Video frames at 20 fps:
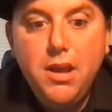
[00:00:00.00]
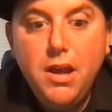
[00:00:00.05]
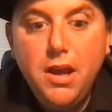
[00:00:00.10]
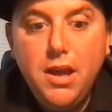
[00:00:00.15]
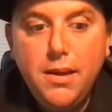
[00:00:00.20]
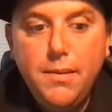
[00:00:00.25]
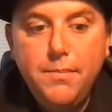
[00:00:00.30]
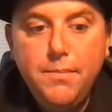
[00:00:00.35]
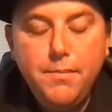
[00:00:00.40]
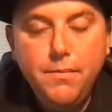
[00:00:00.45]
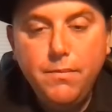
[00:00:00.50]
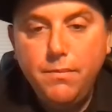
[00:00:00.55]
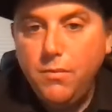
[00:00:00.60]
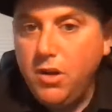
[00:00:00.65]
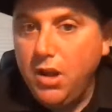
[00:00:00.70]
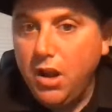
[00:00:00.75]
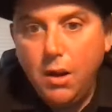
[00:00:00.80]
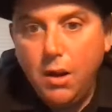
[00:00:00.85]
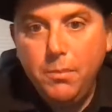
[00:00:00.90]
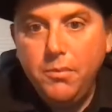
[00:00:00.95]
Um,
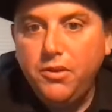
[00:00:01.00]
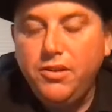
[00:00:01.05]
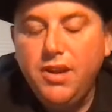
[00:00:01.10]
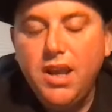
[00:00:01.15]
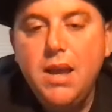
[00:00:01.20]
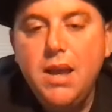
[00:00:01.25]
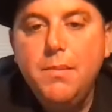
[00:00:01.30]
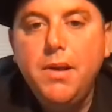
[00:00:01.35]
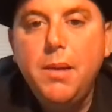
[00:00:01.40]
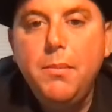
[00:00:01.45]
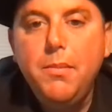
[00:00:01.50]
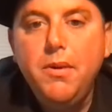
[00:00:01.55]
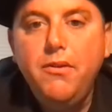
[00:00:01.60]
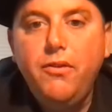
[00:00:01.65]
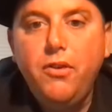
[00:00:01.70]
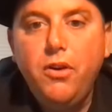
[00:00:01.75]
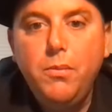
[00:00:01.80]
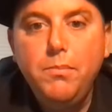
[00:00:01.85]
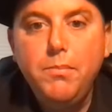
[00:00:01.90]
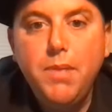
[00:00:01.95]
you know, I'm the same, coming
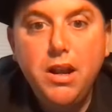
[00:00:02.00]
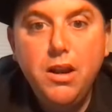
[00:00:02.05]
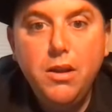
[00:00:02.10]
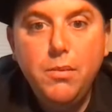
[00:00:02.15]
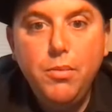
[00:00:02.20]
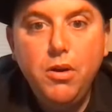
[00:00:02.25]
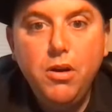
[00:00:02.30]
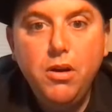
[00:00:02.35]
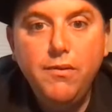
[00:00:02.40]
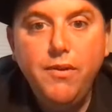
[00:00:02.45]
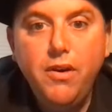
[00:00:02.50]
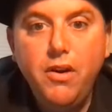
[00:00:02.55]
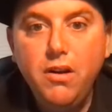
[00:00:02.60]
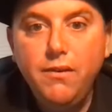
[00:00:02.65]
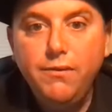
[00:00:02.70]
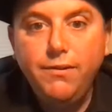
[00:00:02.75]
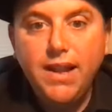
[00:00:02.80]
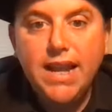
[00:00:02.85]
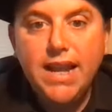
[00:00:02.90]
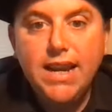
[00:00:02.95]
from Bundaberg, a very
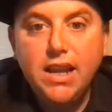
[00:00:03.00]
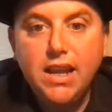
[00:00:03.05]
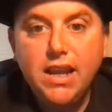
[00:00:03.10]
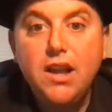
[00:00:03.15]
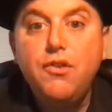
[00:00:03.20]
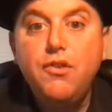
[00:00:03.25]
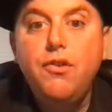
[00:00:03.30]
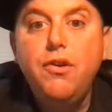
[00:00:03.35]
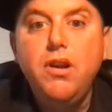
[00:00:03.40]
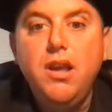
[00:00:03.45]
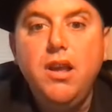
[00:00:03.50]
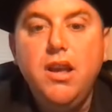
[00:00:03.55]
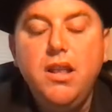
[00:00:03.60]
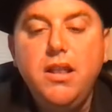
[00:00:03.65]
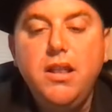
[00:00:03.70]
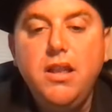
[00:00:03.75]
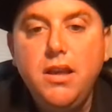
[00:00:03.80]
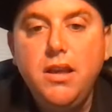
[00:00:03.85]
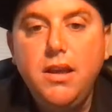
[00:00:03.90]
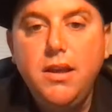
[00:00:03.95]
flat country in
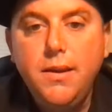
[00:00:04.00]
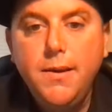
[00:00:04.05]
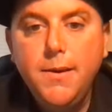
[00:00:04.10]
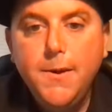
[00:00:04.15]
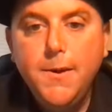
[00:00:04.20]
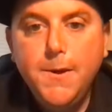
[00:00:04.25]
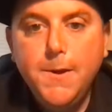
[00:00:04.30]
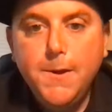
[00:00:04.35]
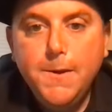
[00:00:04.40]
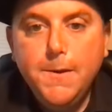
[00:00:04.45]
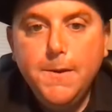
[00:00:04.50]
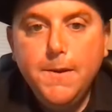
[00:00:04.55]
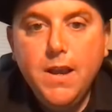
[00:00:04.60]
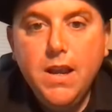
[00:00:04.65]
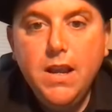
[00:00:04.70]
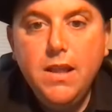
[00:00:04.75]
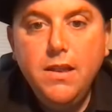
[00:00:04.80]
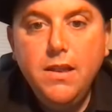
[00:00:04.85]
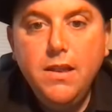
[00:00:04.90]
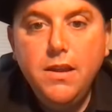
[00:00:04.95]
the
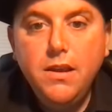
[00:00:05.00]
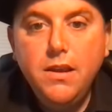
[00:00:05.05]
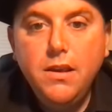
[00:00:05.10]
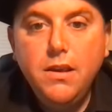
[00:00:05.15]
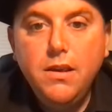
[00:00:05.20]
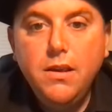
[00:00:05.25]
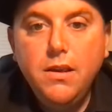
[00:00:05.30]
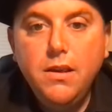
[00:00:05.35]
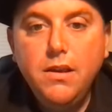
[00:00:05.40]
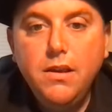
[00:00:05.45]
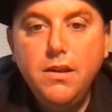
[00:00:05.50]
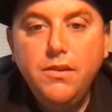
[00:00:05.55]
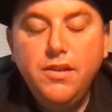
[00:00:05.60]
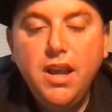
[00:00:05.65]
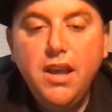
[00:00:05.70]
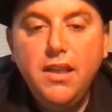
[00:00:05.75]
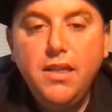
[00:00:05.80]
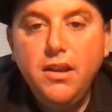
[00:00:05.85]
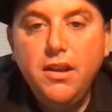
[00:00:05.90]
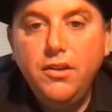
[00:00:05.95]
in the
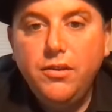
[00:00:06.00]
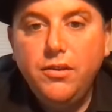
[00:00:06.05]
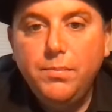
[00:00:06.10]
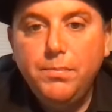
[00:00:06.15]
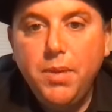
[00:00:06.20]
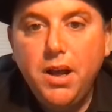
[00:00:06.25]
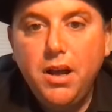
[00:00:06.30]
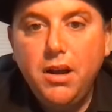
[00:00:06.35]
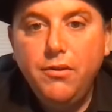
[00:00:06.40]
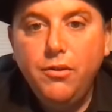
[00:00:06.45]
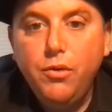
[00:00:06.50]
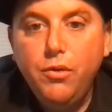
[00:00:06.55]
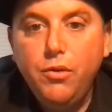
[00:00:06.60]
southeast part of